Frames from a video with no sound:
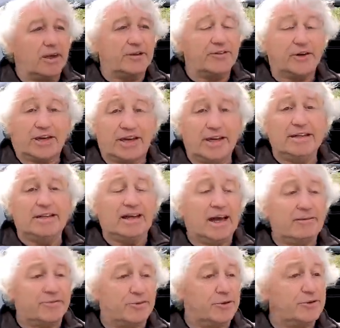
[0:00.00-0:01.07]
if you're keen to
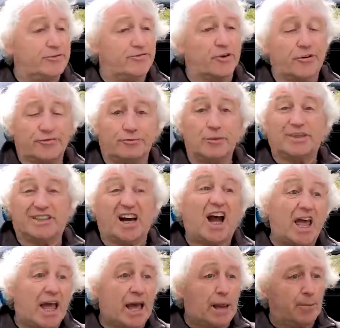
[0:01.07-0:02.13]
have the roof off, which
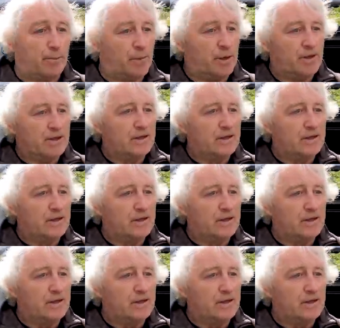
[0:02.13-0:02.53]
I am,